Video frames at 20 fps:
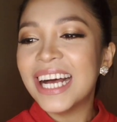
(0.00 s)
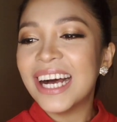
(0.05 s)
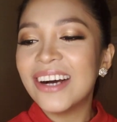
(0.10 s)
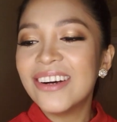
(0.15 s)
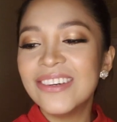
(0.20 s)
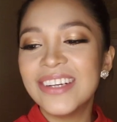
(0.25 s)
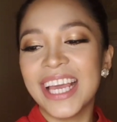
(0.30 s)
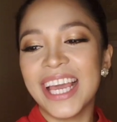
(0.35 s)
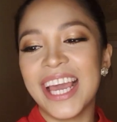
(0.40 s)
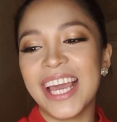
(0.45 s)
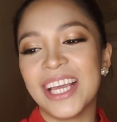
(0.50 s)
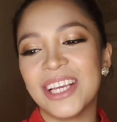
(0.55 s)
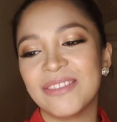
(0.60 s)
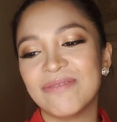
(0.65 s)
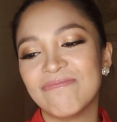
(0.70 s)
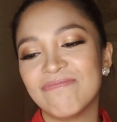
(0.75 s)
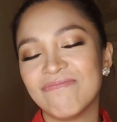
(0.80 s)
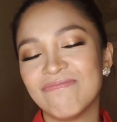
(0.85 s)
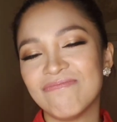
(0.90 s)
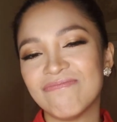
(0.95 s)
Okay,
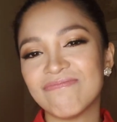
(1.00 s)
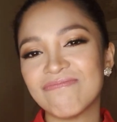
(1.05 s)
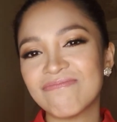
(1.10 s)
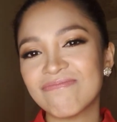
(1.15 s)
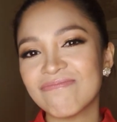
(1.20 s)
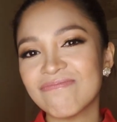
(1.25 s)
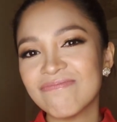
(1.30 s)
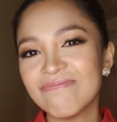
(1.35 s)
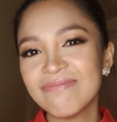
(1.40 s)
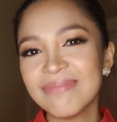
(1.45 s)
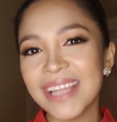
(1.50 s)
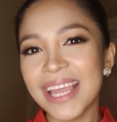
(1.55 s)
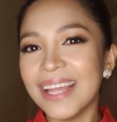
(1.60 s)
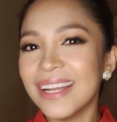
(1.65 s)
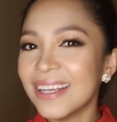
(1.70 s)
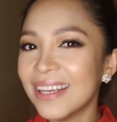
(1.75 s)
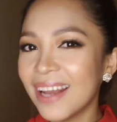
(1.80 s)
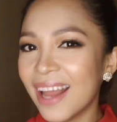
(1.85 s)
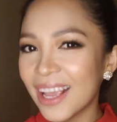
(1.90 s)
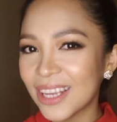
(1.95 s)

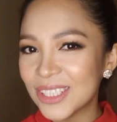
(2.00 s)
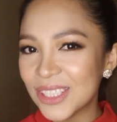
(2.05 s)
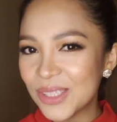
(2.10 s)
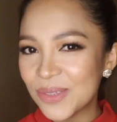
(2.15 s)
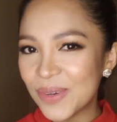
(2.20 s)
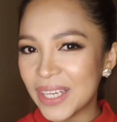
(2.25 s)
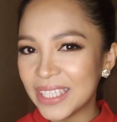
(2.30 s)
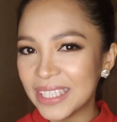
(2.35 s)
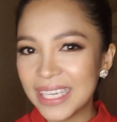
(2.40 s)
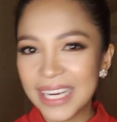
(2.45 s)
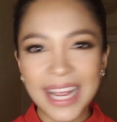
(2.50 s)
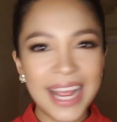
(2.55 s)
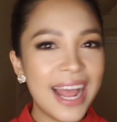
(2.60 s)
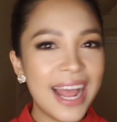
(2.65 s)
next one.